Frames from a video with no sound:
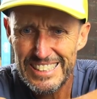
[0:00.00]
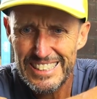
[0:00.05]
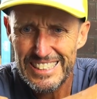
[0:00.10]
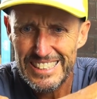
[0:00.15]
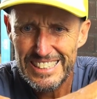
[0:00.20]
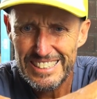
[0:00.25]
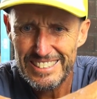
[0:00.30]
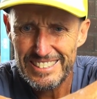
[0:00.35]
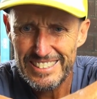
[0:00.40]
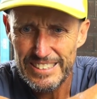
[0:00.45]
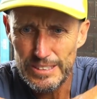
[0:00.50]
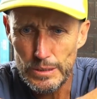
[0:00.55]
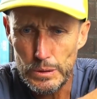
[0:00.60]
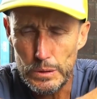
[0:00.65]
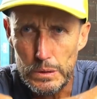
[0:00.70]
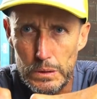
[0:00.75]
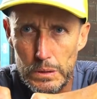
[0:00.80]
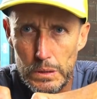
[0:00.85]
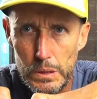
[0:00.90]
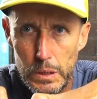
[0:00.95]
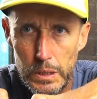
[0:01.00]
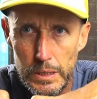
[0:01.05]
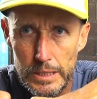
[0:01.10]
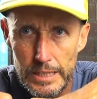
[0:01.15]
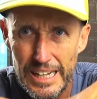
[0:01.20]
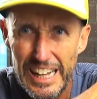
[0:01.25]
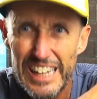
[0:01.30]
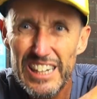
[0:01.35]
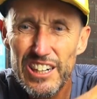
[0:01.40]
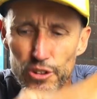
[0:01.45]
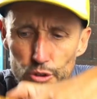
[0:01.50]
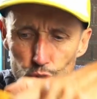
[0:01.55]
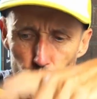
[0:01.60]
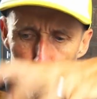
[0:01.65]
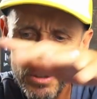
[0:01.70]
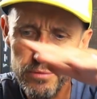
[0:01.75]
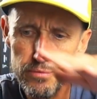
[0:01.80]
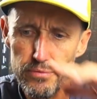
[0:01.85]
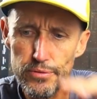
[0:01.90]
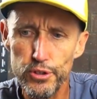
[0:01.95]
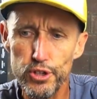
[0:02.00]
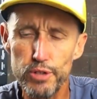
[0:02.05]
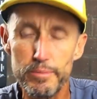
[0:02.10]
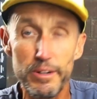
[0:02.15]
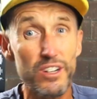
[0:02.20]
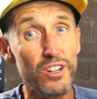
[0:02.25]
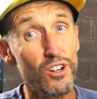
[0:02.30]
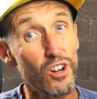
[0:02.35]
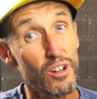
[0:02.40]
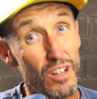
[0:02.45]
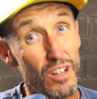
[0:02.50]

a little bit firmer.